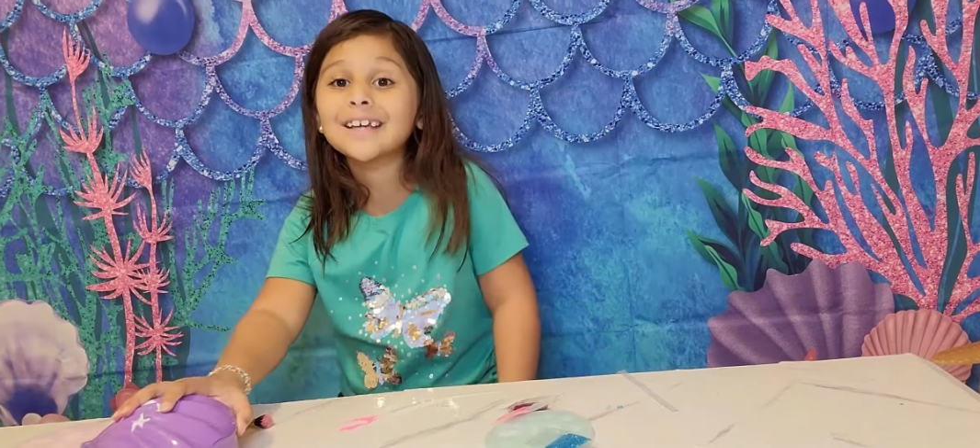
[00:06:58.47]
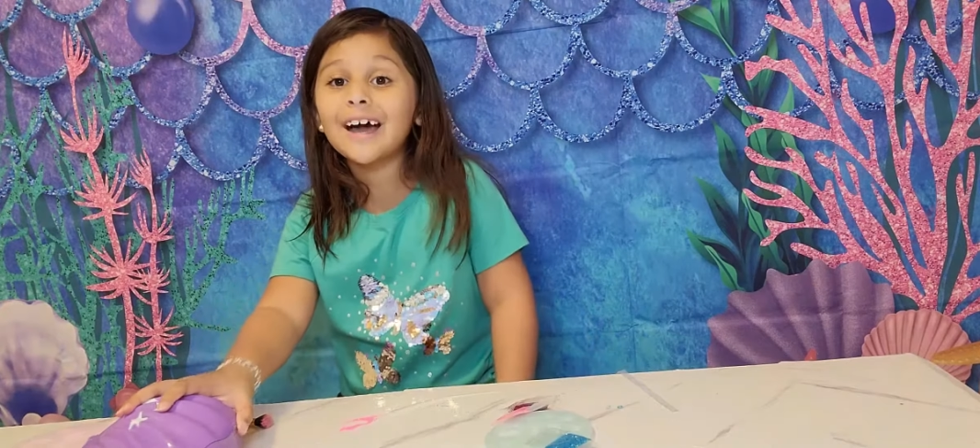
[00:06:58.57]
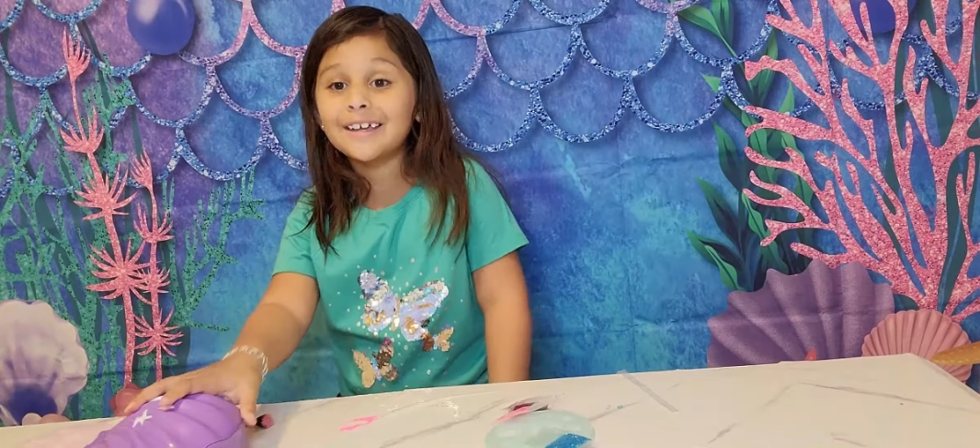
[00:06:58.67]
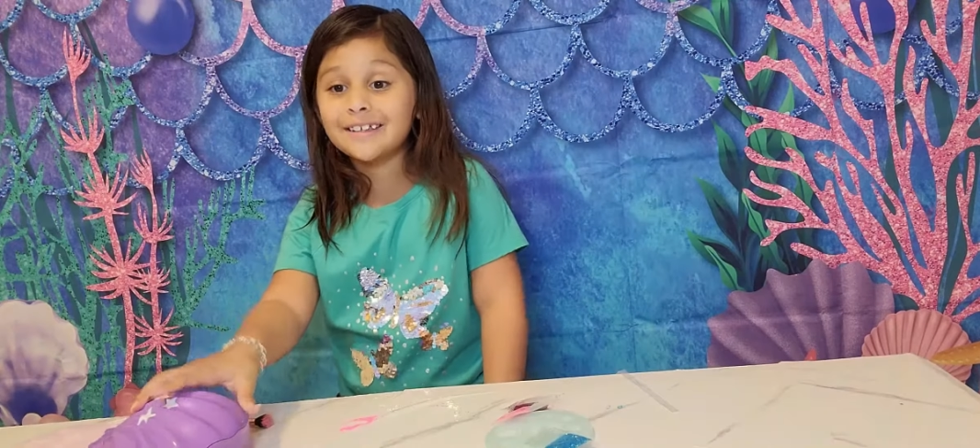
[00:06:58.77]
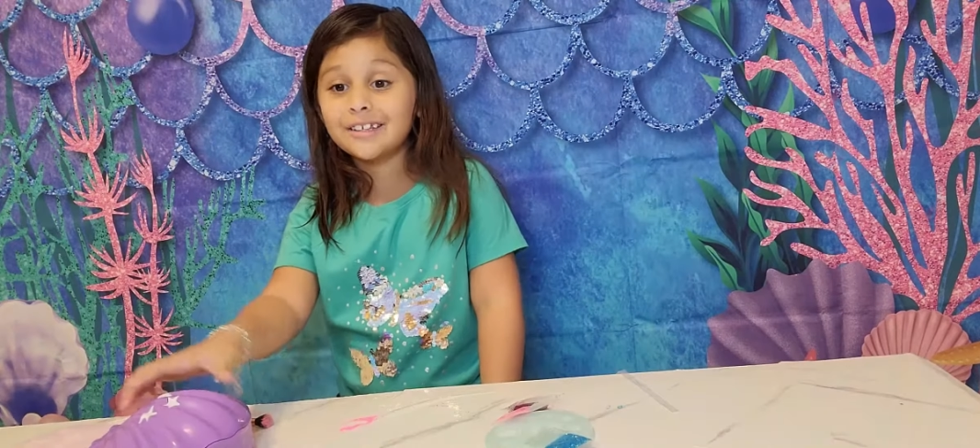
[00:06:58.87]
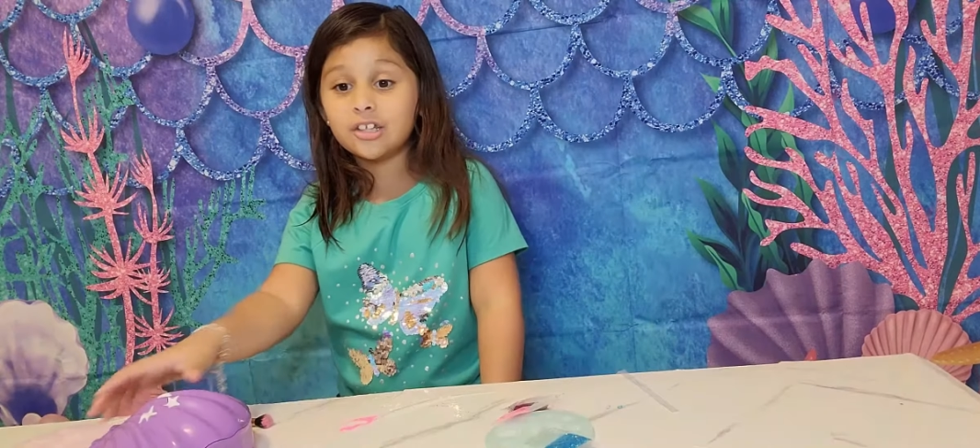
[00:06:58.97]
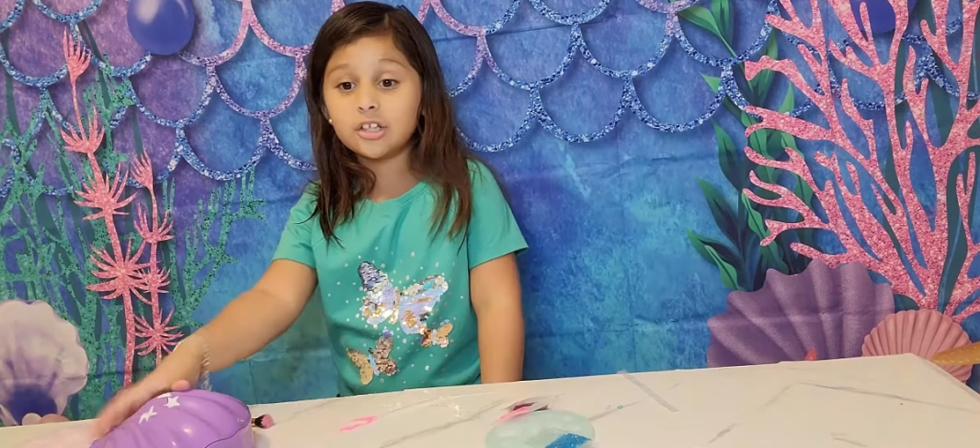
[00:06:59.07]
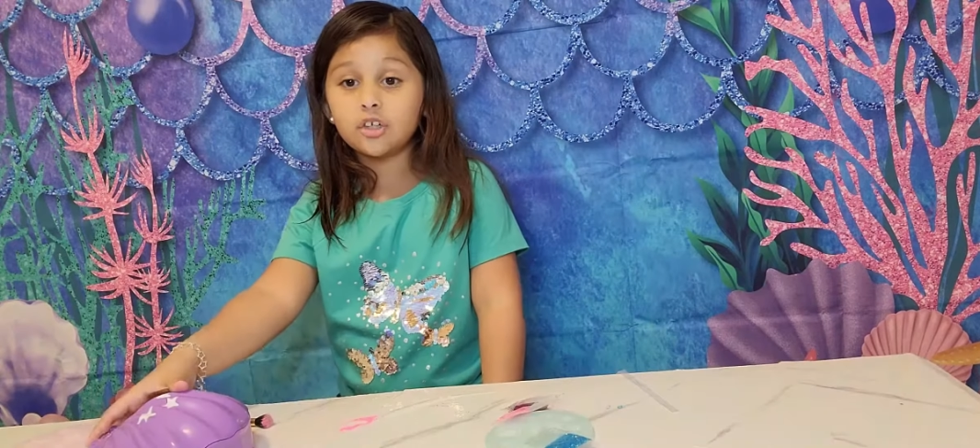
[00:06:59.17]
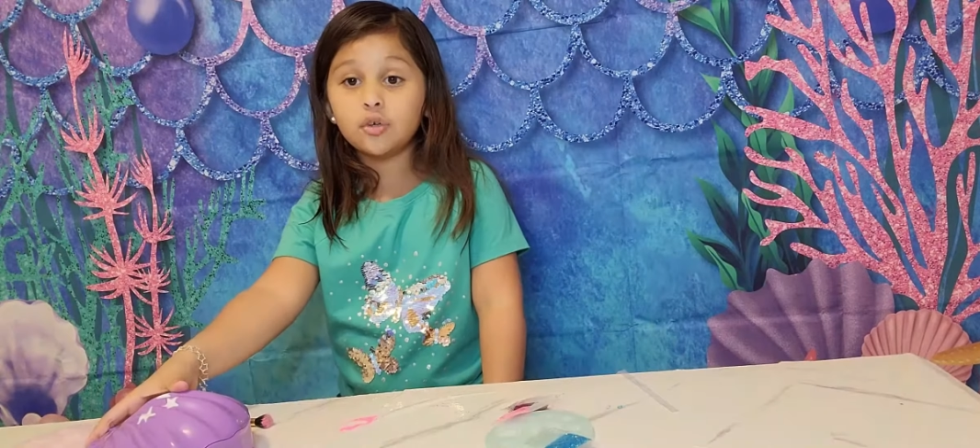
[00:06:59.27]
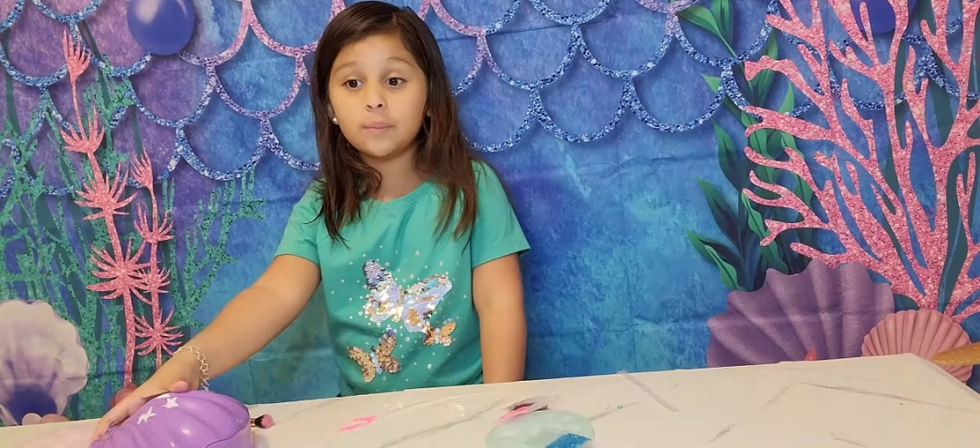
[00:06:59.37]
guys, it's a
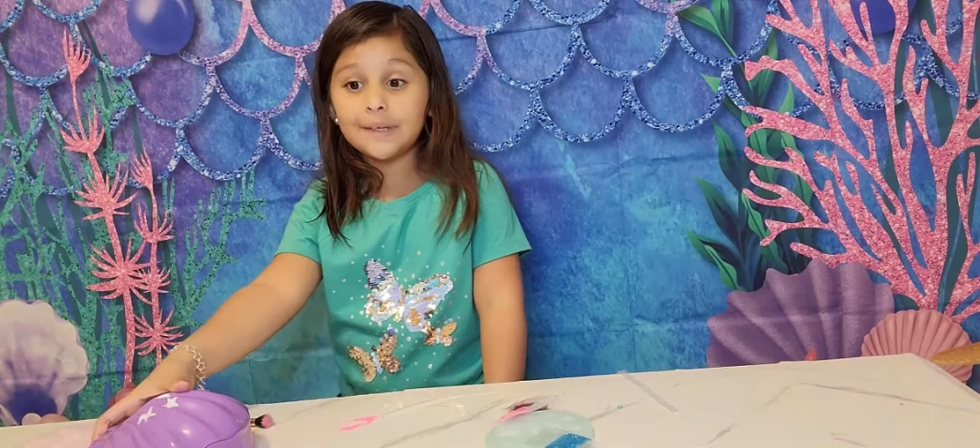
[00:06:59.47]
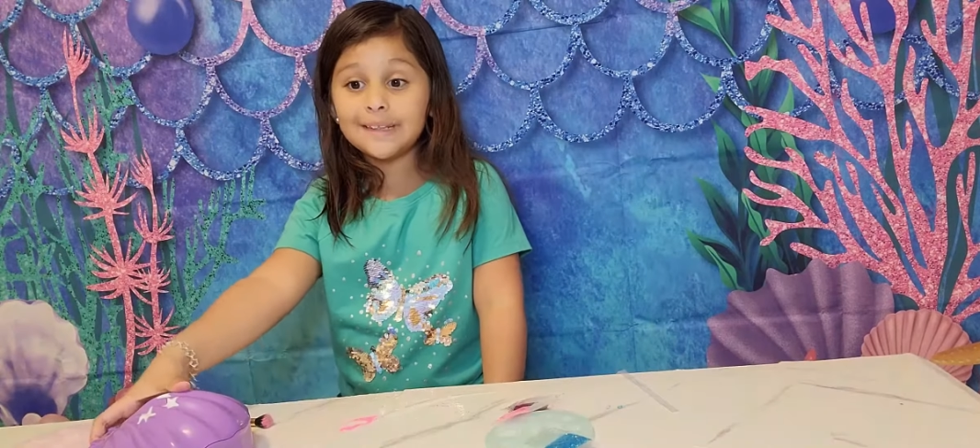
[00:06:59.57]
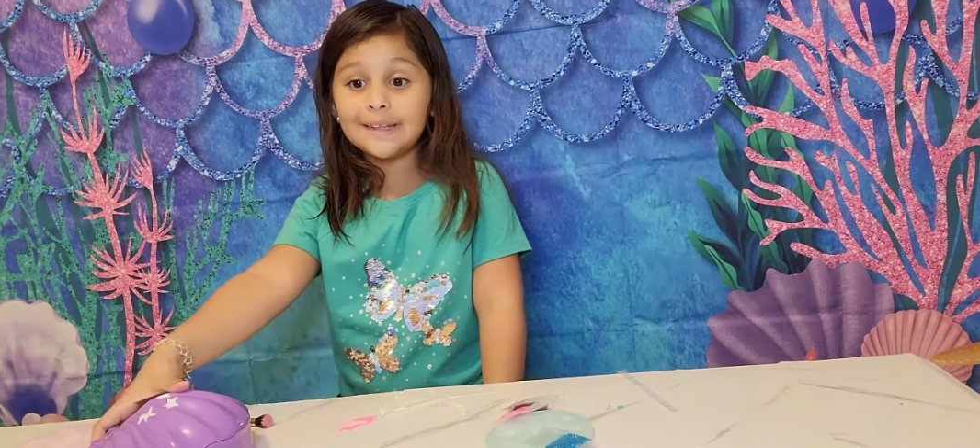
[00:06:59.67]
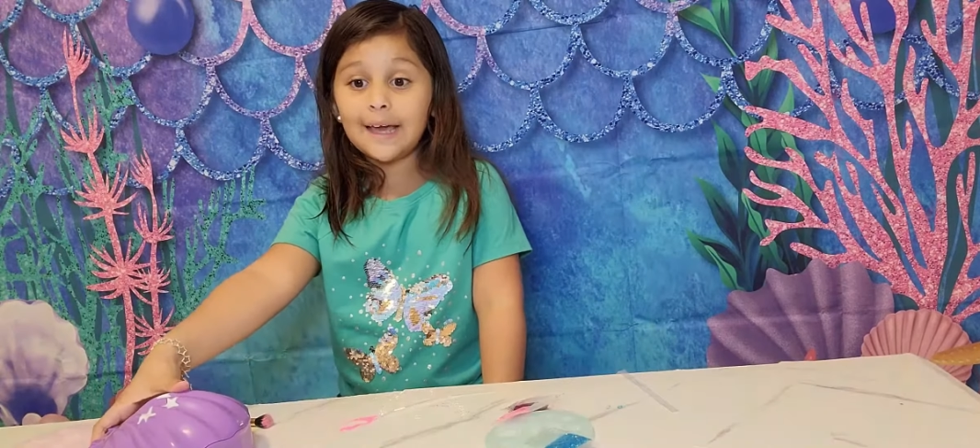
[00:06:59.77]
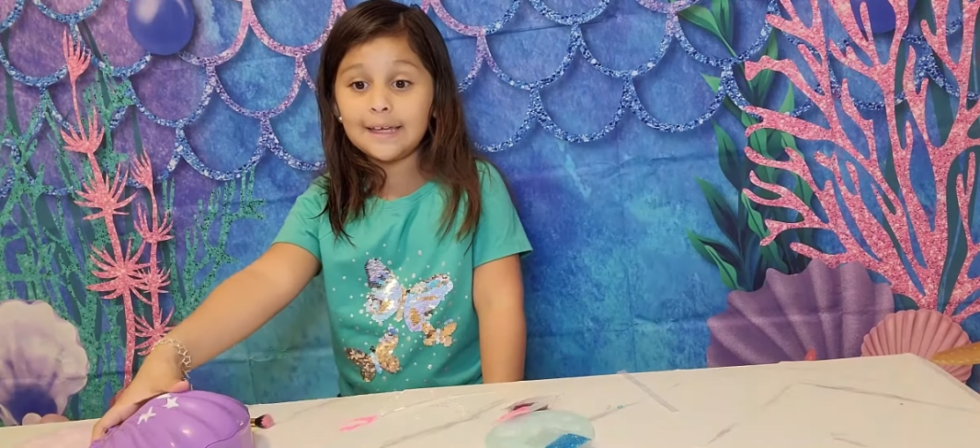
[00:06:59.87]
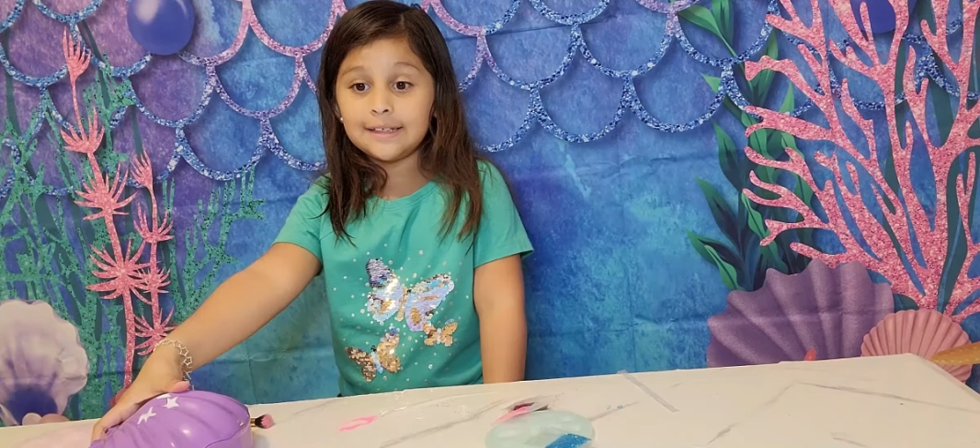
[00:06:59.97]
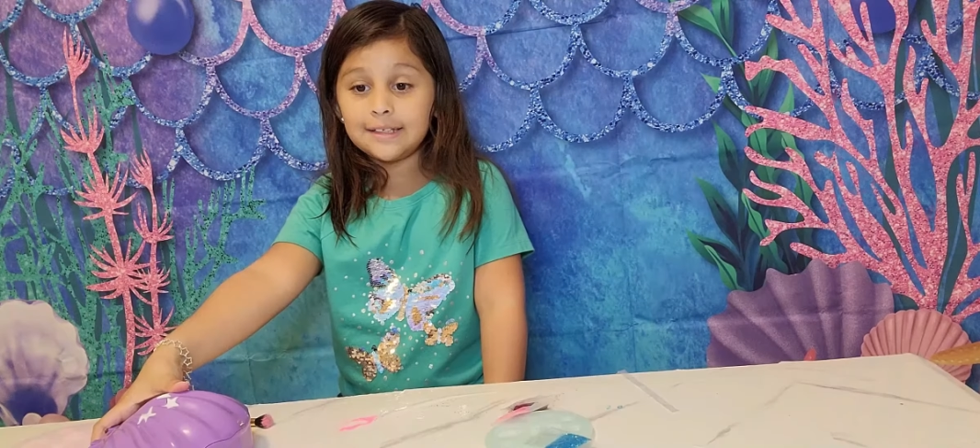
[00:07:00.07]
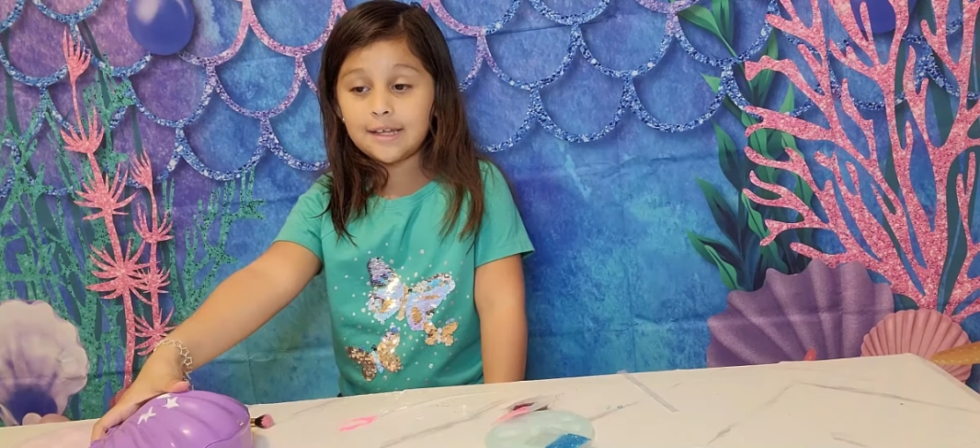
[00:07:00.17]
UV light.